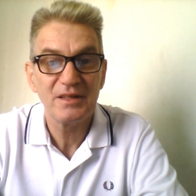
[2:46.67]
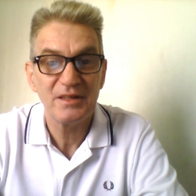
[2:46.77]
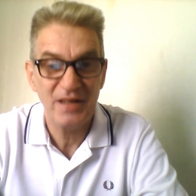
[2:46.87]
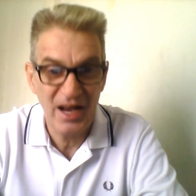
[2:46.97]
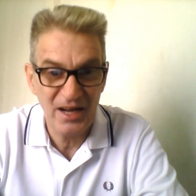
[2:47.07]

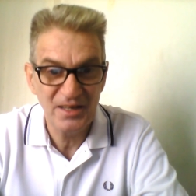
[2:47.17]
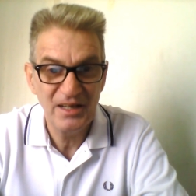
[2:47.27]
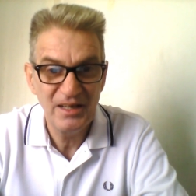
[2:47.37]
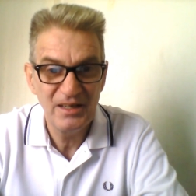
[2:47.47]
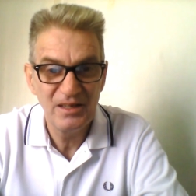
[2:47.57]
yang.
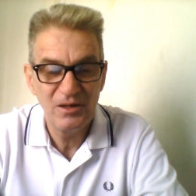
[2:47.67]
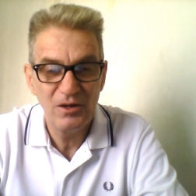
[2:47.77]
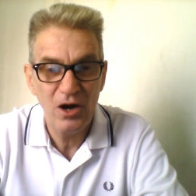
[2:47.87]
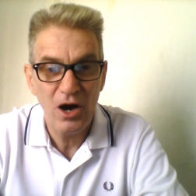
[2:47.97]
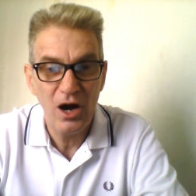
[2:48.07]

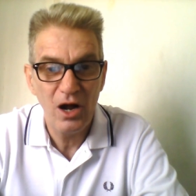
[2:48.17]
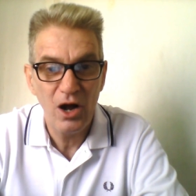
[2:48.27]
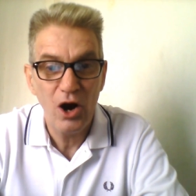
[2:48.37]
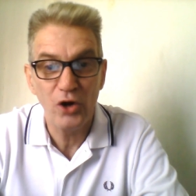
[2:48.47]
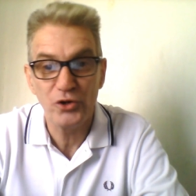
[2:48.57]

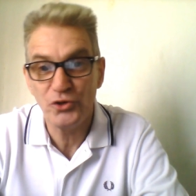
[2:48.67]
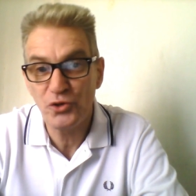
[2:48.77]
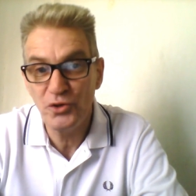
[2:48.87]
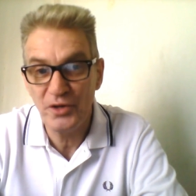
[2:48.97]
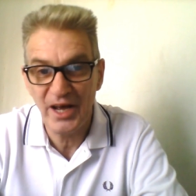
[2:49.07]
Or you
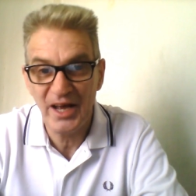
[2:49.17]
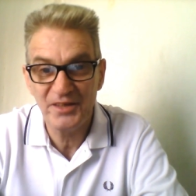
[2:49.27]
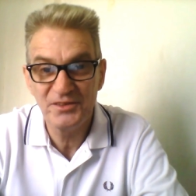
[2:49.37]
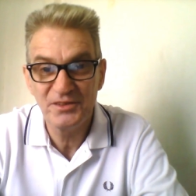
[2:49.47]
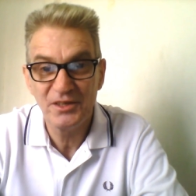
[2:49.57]
could add